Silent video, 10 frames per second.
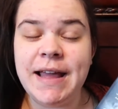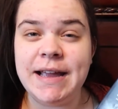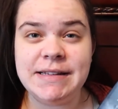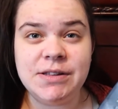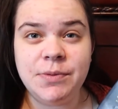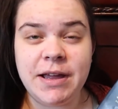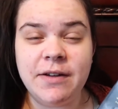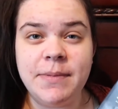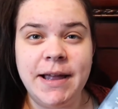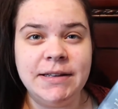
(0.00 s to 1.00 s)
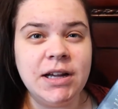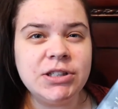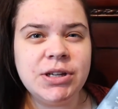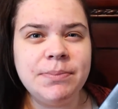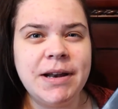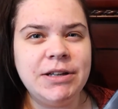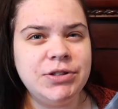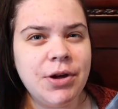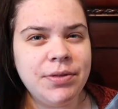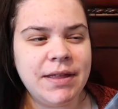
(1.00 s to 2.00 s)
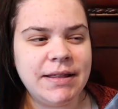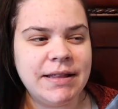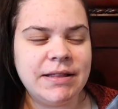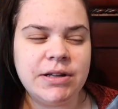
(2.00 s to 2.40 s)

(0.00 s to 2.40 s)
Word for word: That is the week of my induction, but I don't think that